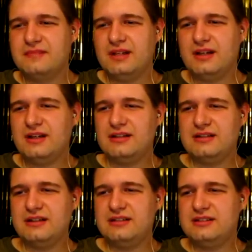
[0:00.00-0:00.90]

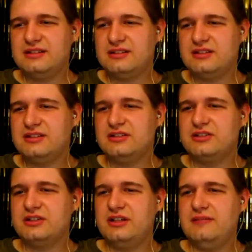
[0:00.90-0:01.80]
All right,
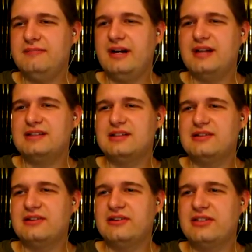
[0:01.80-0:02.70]
she maxed
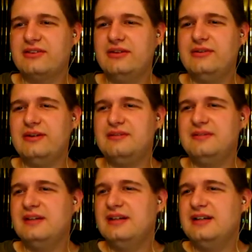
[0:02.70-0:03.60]
out her three wood,
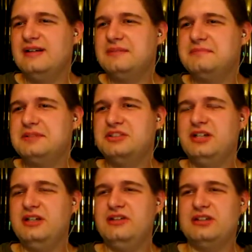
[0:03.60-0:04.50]
but she
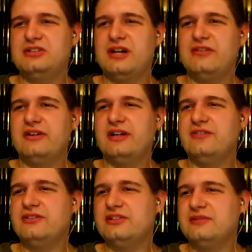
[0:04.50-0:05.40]
didn't use a driver
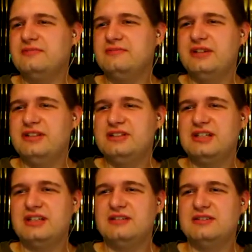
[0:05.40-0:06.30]
again for some
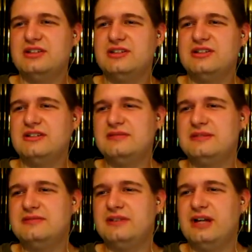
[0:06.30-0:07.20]
reason. I don't know,
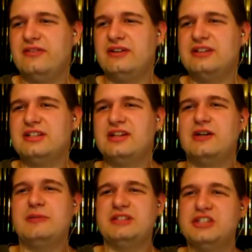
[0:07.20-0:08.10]
but whatever. It's in a
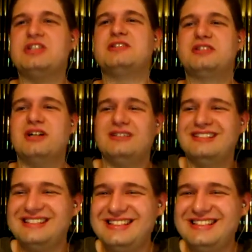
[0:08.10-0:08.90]
good position, so